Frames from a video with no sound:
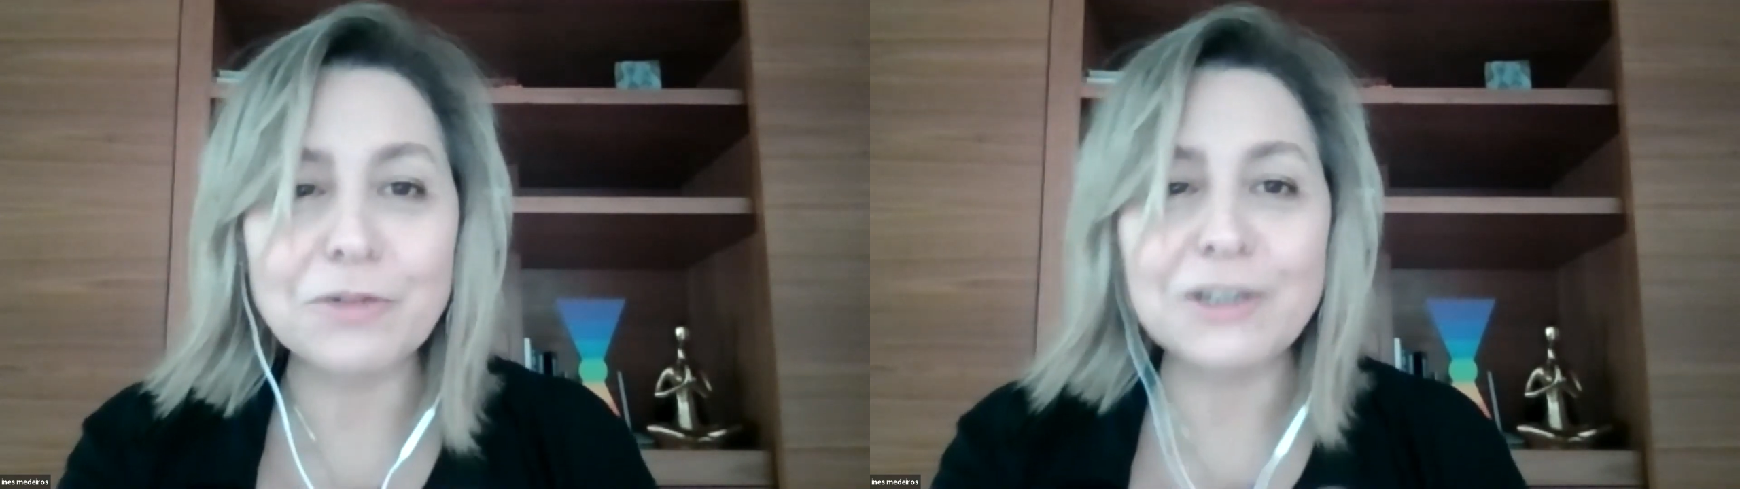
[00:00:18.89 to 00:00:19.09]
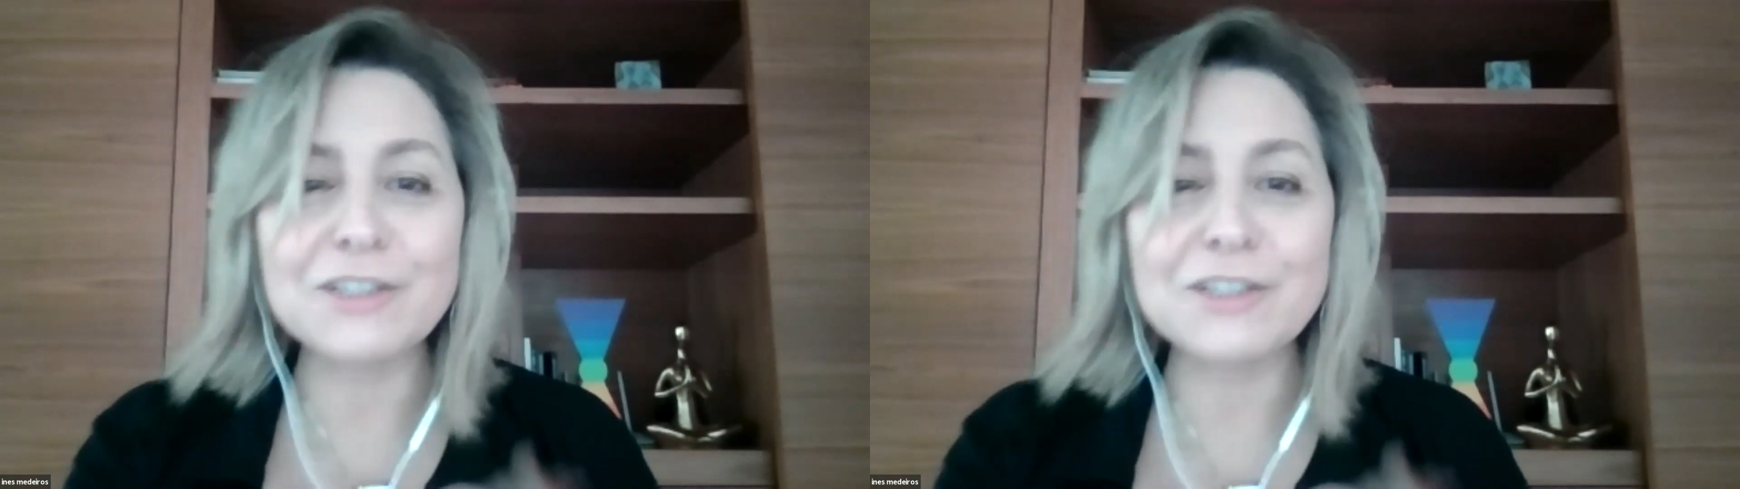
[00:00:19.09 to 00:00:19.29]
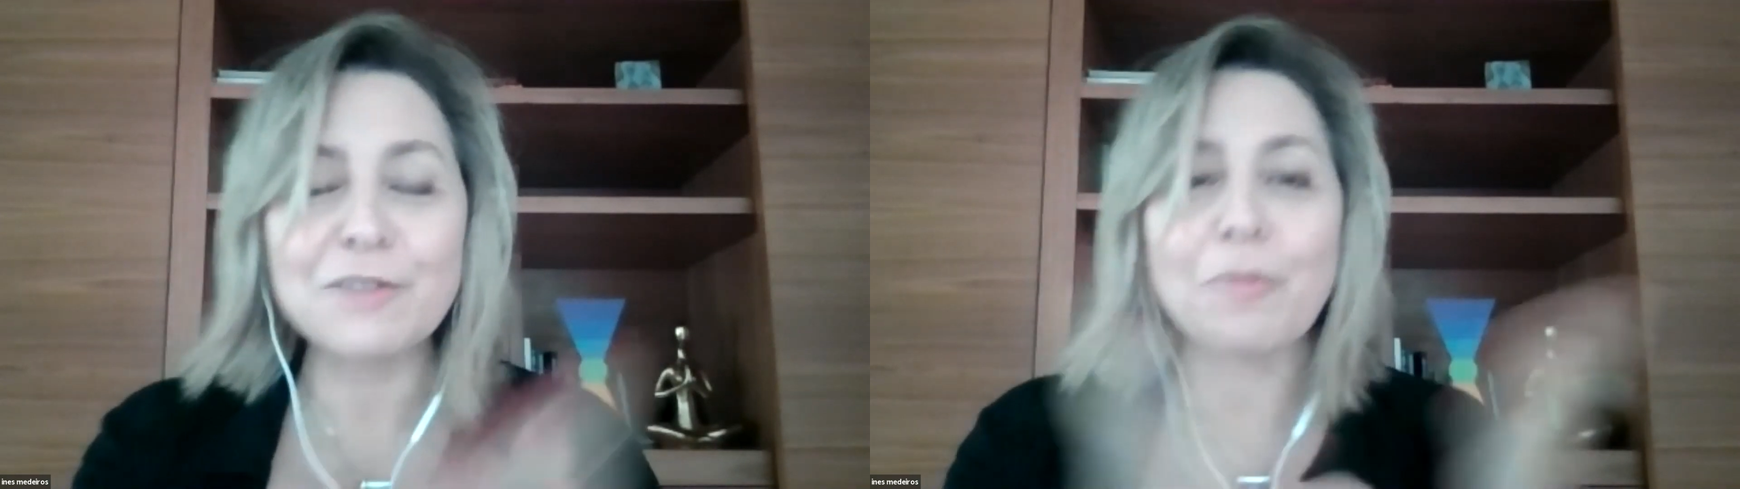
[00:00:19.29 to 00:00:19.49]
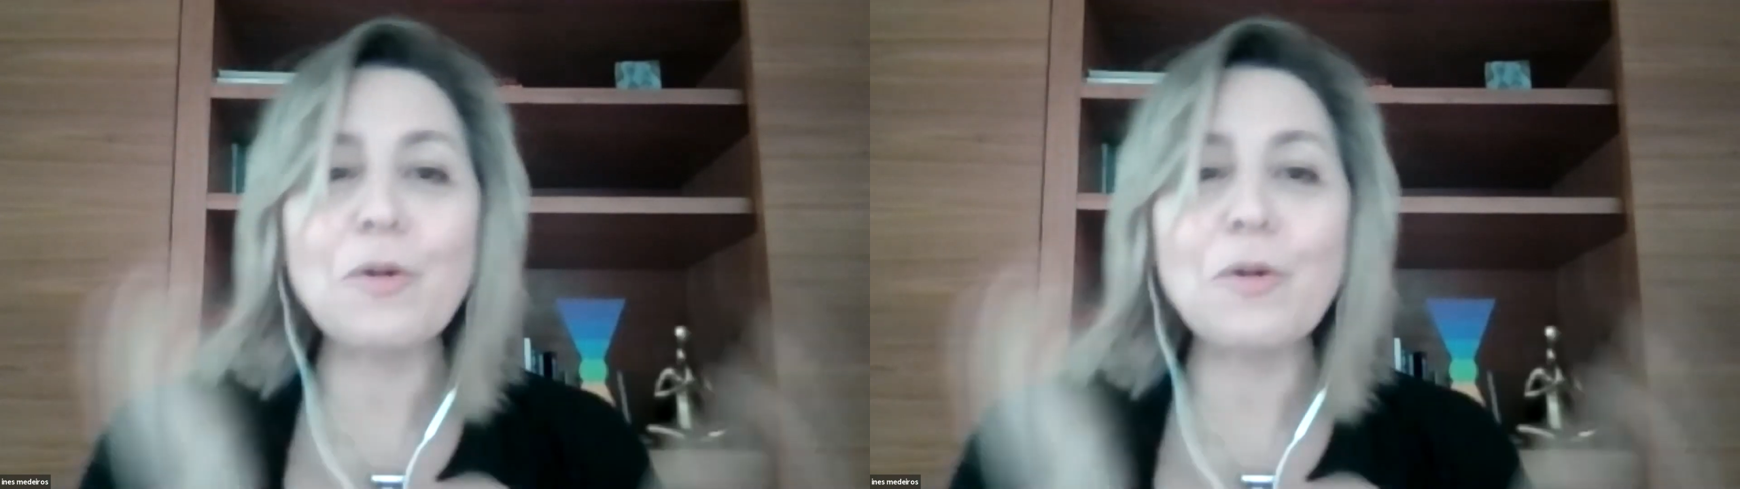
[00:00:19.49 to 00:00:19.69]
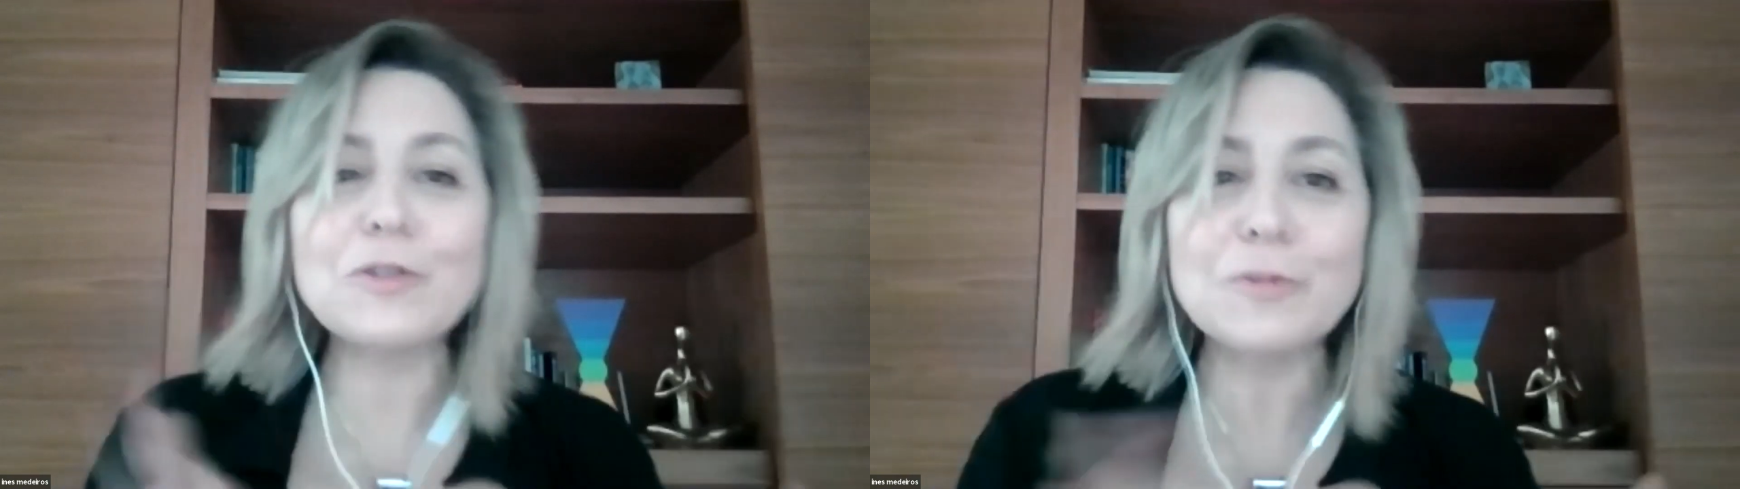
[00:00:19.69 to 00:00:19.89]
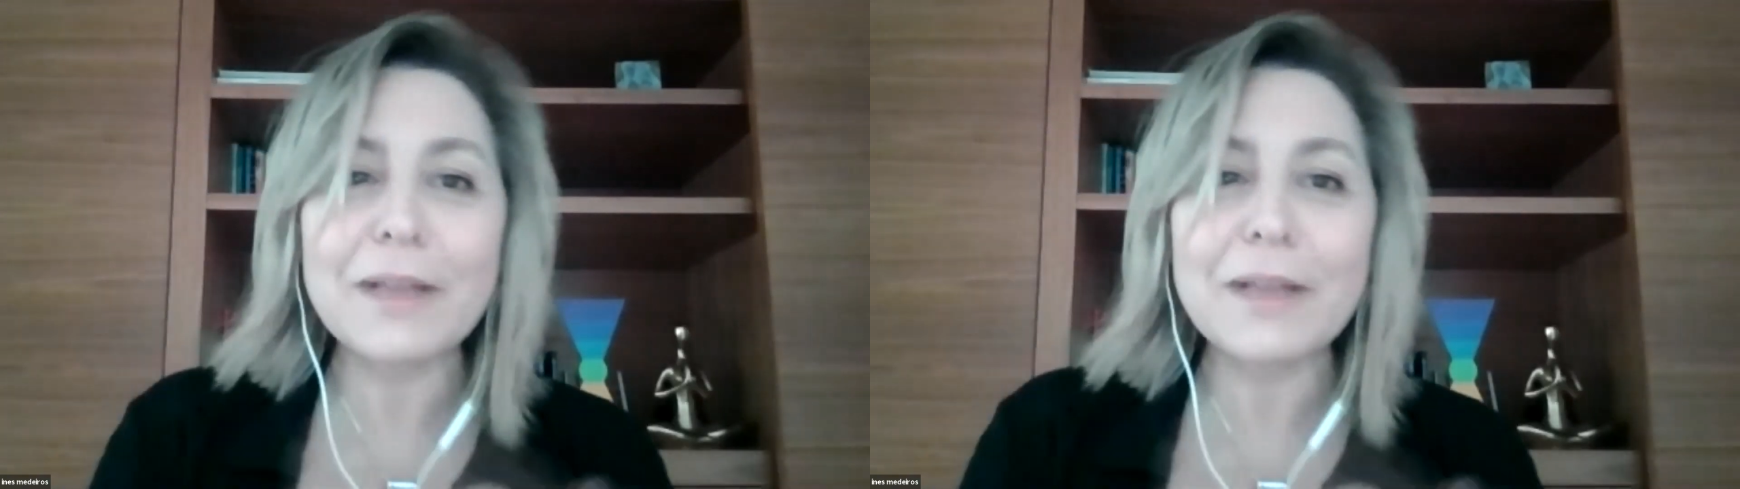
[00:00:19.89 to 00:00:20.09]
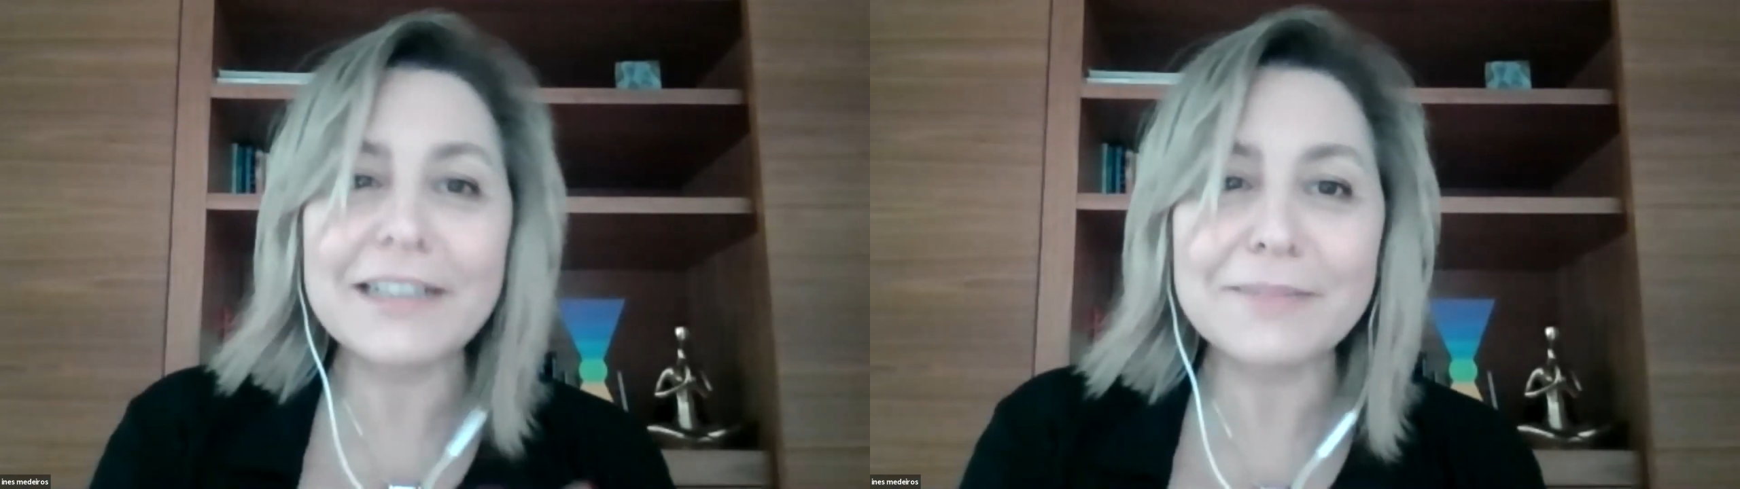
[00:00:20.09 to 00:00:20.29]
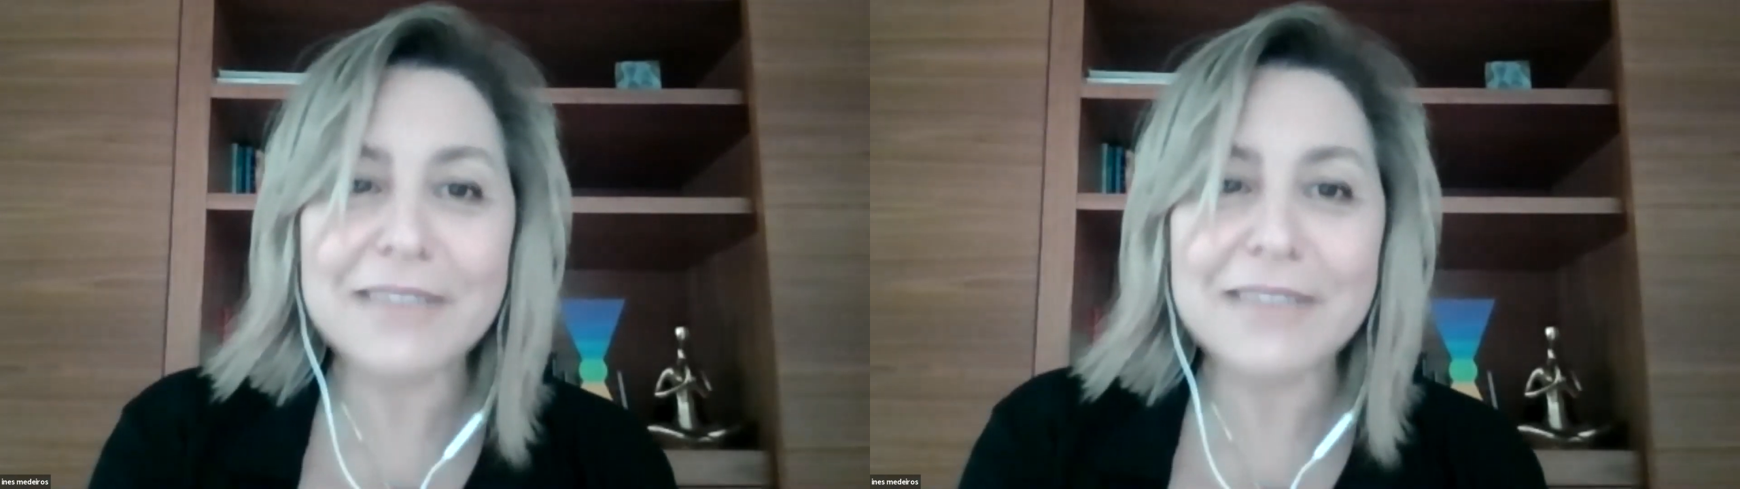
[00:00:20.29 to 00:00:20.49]
So most welcome,
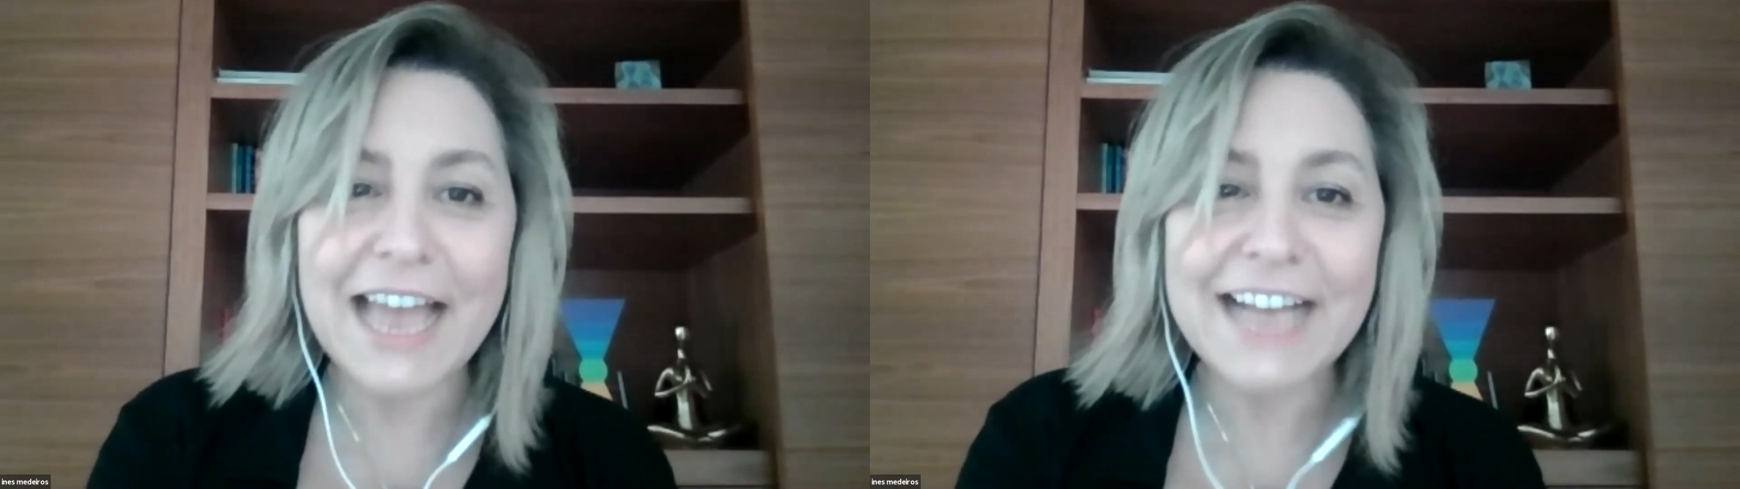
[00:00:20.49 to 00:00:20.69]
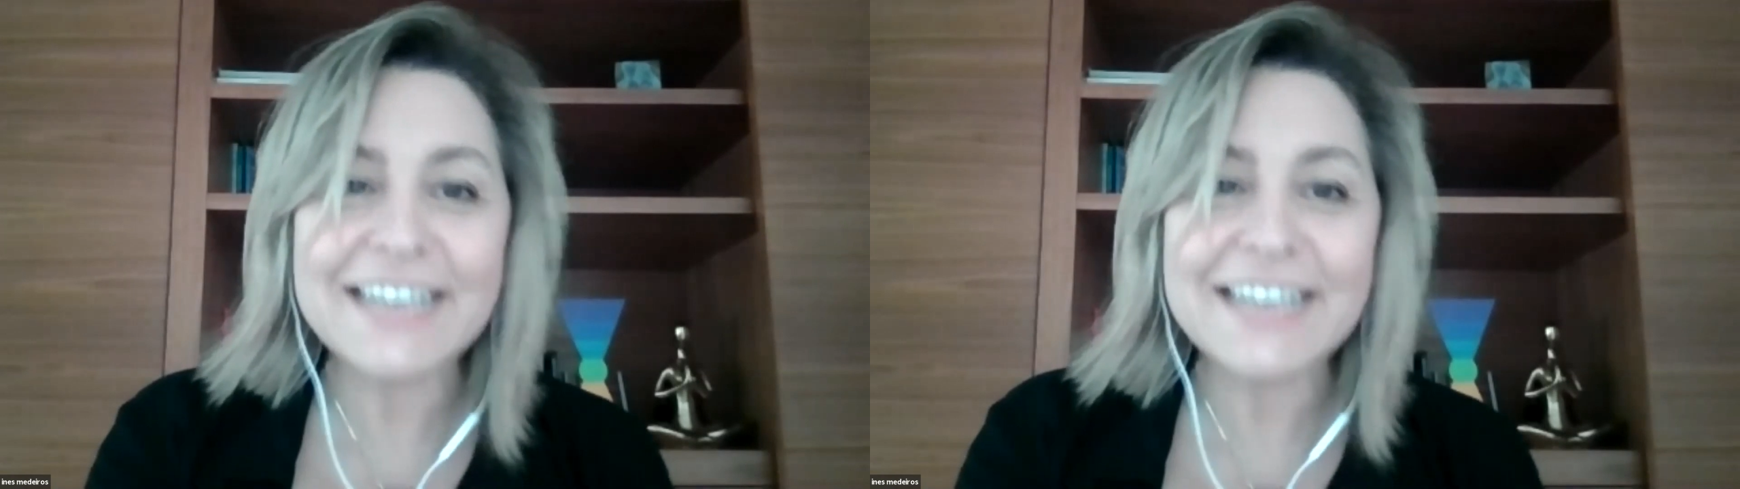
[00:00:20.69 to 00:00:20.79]
Zach.